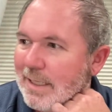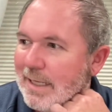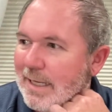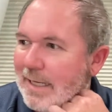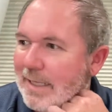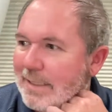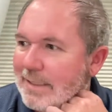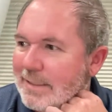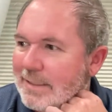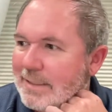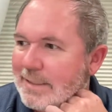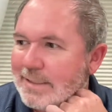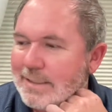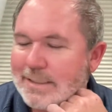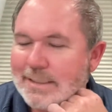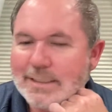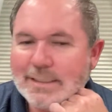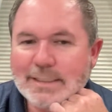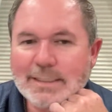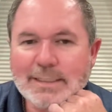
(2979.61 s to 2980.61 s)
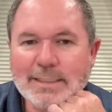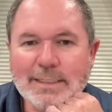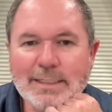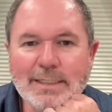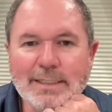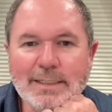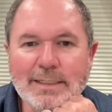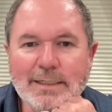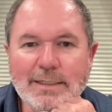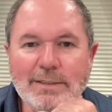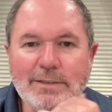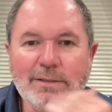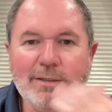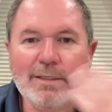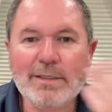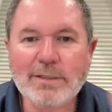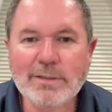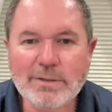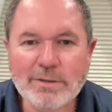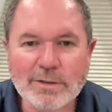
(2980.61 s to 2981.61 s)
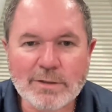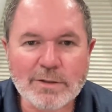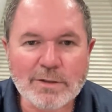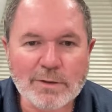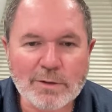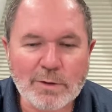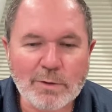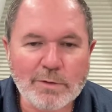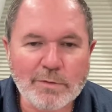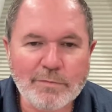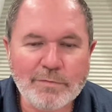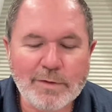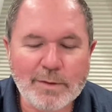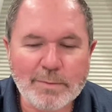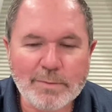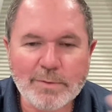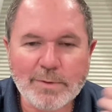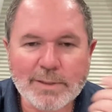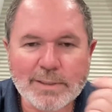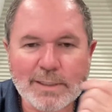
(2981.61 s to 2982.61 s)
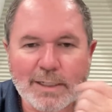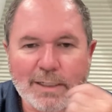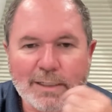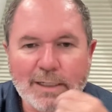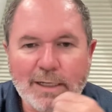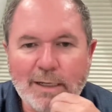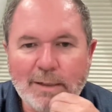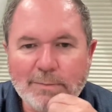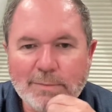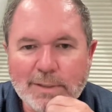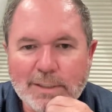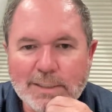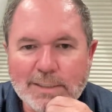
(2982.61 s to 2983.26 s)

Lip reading: And you can go to philipquinn.com.